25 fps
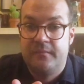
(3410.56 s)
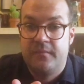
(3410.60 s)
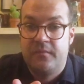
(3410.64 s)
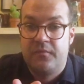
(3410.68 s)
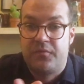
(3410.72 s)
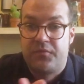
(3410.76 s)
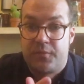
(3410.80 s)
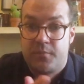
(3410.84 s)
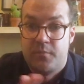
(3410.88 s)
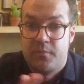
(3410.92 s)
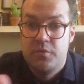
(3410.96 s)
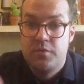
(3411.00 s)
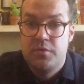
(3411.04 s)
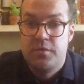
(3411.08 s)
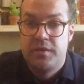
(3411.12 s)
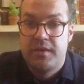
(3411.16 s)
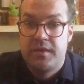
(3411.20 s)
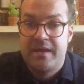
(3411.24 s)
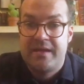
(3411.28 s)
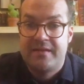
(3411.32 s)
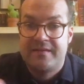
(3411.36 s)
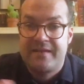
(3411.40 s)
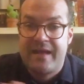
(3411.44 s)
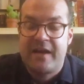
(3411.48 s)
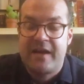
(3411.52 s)
vermouth
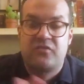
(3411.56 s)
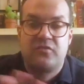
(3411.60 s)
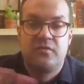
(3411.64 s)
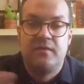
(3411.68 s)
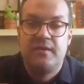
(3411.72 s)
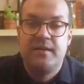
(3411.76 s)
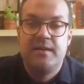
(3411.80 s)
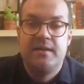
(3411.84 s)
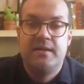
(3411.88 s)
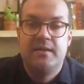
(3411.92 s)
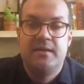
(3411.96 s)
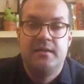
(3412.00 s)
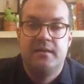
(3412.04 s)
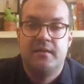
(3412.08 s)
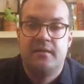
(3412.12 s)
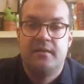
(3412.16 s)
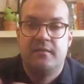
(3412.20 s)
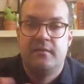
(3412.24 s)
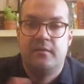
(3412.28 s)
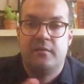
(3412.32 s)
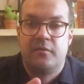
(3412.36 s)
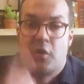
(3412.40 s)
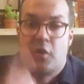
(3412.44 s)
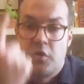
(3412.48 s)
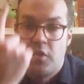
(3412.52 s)
is actually
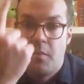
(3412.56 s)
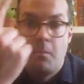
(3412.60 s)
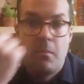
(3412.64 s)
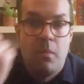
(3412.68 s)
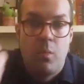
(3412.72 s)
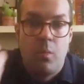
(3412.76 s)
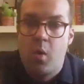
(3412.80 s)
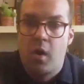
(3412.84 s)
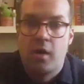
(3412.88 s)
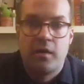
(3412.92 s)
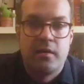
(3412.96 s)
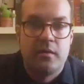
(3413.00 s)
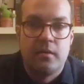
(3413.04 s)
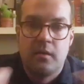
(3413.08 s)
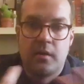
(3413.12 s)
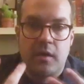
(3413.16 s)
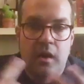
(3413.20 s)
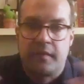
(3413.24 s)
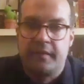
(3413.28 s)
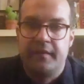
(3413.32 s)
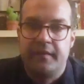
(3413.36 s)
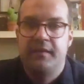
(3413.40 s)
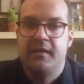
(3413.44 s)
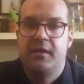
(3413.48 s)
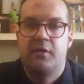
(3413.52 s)
the number one
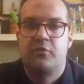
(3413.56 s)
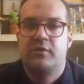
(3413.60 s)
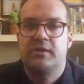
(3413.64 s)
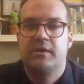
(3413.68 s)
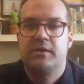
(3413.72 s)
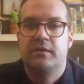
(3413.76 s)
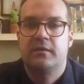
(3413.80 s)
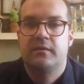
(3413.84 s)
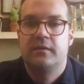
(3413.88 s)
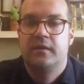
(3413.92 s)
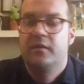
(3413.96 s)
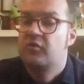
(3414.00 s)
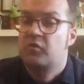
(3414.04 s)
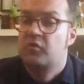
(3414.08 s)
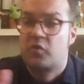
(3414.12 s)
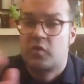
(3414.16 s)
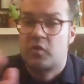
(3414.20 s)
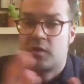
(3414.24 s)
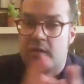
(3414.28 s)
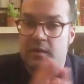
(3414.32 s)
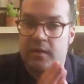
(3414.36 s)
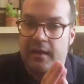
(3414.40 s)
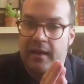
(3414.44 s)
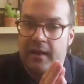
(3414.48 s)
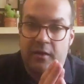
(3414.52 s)
cocktail ingredient. It's
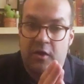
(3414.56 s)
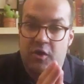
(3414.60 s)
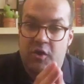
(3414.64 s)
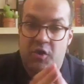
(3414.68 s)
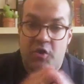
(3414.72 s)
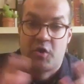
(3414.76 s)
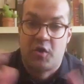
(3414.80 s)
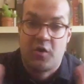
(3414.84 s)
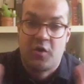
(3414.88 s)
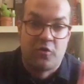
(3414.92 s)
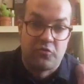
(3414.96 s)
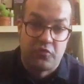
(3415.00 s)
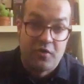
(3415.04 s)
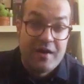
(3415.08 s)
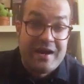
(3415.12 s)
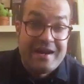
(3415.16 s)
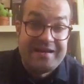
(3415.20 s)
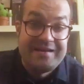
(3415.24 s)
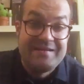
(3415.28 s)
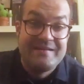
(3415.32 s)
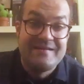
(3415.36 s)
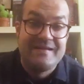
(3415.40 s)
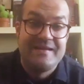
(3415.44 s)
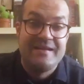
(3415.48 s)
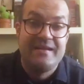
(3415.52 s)
uh,
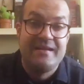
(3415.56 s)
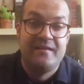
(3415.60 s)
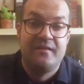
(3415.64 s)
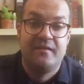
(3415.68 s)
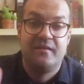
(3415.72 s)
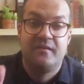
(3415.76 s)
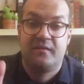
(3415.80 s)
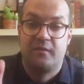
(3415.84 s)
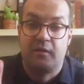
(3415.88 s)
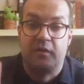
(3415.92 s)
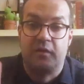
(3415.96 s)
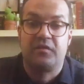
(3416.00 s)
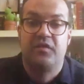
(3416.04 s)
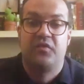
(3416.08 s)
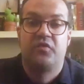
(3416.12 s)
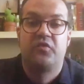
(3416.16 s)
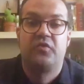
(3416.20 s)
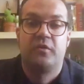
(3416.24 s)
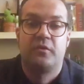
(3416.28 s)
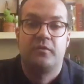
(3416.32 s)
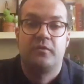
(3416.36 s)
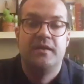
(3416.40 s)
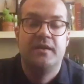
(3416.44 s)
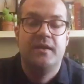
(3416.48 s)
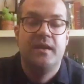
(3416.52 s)
crazy, the success
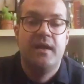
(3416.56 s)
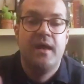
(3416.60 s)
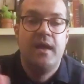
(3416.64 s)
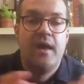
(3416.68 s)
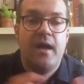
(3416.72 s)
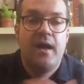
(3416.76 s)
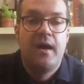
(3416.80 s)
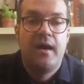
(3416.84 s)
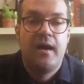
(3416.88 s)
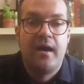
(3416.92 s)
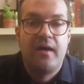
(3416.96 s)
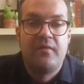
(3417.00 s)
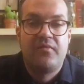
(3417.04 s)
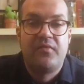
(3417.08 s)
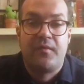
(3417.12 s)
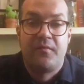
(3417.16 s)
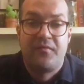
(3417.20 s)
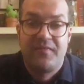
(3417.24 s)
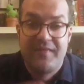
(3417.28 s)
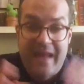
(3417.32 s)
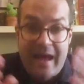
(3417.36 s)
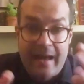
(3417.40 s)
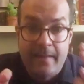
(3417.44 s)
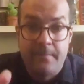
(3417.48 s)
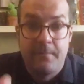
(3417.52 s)
story of, of
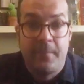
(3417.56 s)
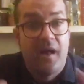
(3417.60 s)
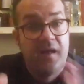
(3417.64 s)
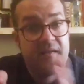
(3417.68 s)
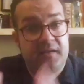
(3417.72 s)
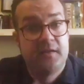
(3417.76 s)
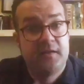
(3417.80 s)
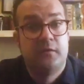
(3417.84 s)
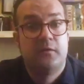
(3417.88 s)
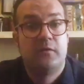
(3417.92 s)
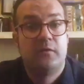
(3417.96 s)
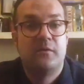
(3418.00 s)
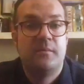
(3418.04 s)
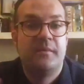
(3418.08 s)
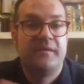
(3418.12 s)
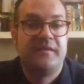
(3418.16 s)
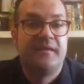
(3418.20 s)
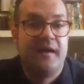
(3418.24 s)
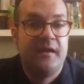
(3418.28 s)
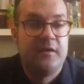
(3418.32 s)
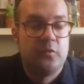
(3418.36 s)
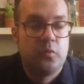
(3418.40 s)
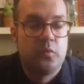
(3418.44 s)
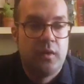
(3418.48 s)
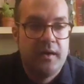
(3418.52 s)
that particular
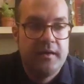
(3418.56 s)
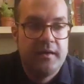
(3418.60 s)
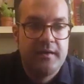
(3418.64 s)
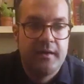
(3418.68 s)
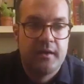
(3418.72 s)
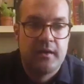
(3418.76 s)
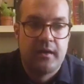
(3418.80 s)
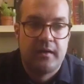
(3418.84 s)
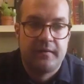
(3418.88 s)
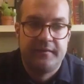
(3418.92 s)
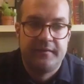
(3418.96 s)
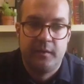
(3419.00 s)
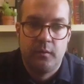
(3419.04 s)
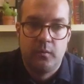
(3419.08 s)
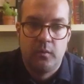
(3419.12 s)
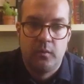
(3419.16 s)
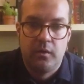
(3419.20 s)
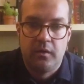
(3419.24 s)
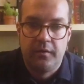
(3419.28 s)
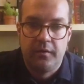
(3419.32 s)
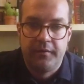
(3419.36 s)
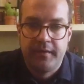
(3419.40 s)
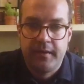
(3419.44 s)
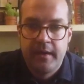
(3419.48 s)
aromatized wine in the cocktail world.